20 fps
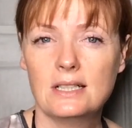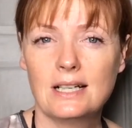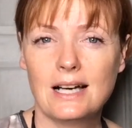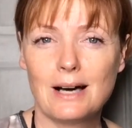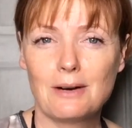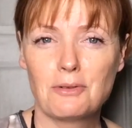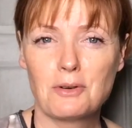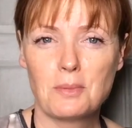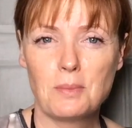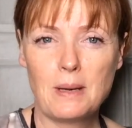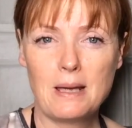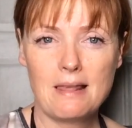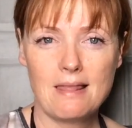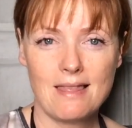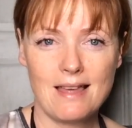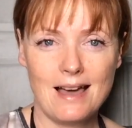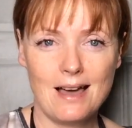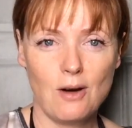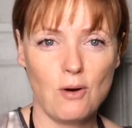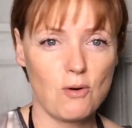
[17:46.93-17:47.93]
I'll repeat
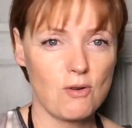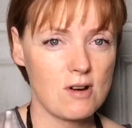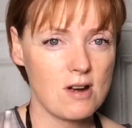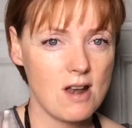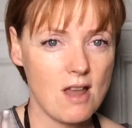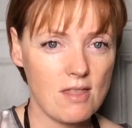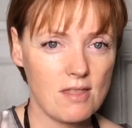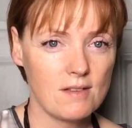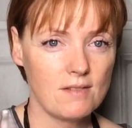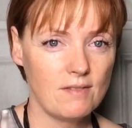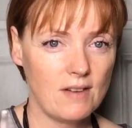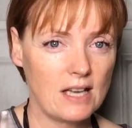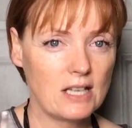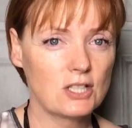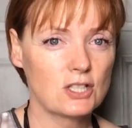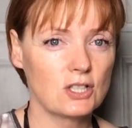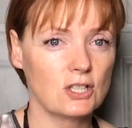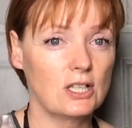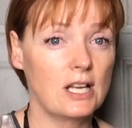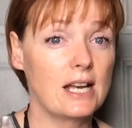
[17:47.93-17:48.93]
that or another
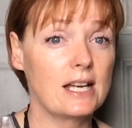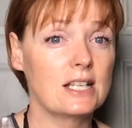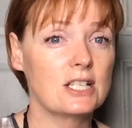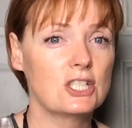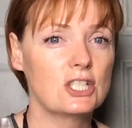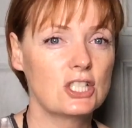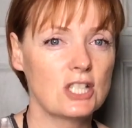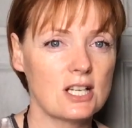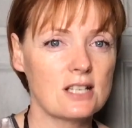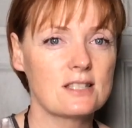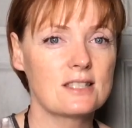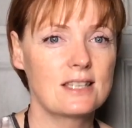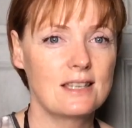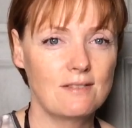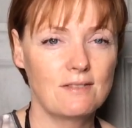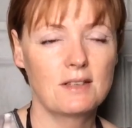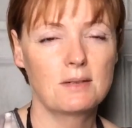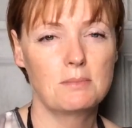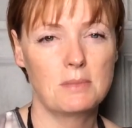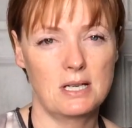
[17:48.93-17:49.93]
facial, and it's just
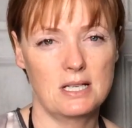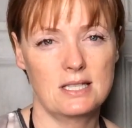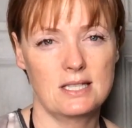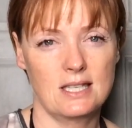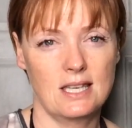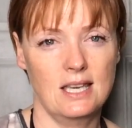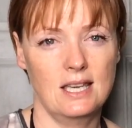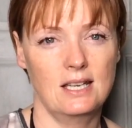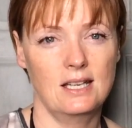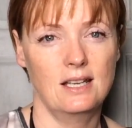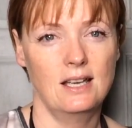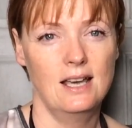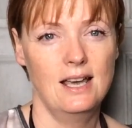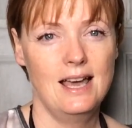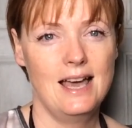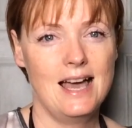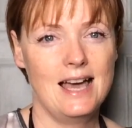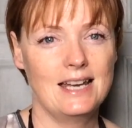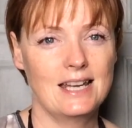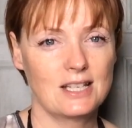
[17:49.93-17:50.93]
giving my skin
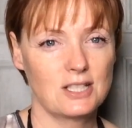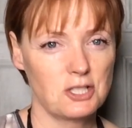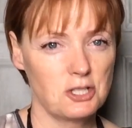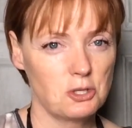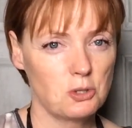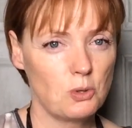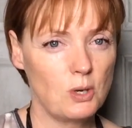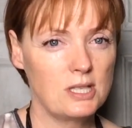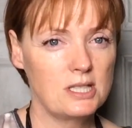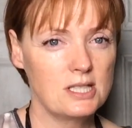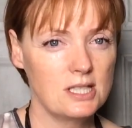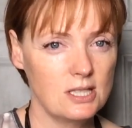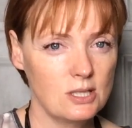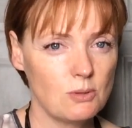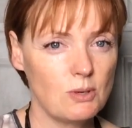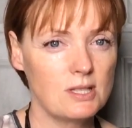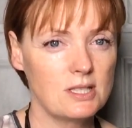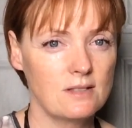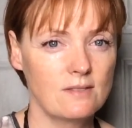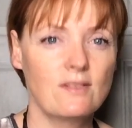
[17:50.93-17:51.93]
an extra
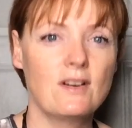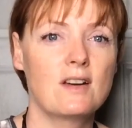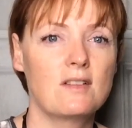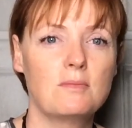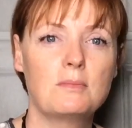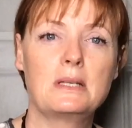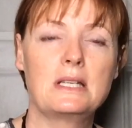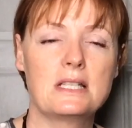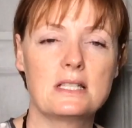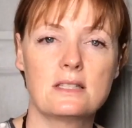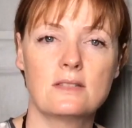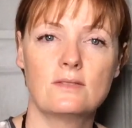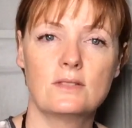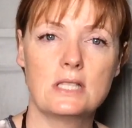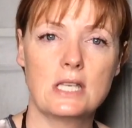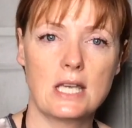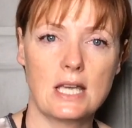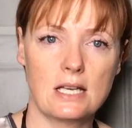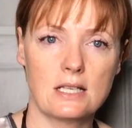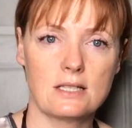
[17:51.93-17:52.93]
20-25 minutes of
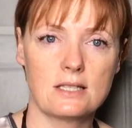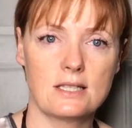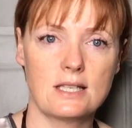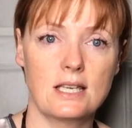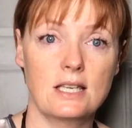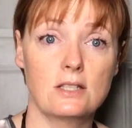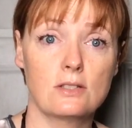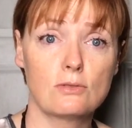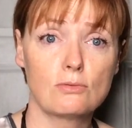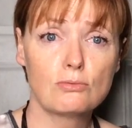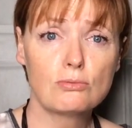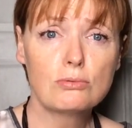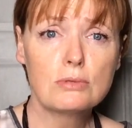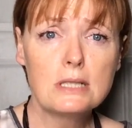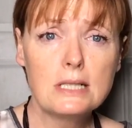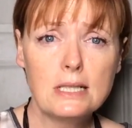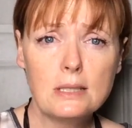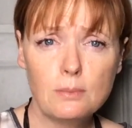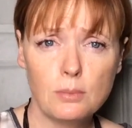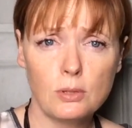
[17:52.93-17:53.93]
TLC to
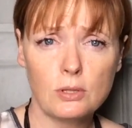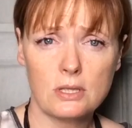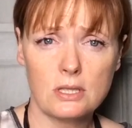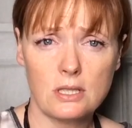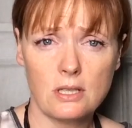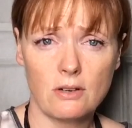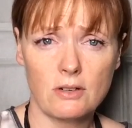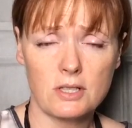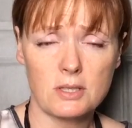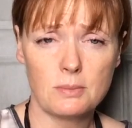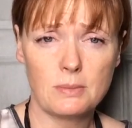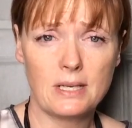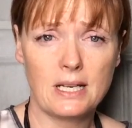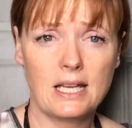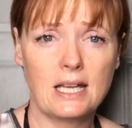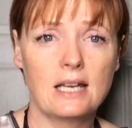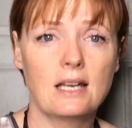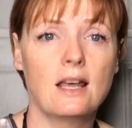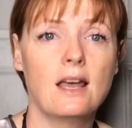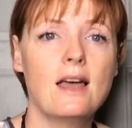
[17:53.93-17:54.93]
really put the nourishment
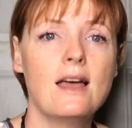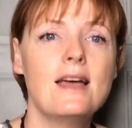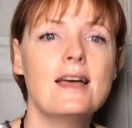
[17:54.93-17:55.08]
in,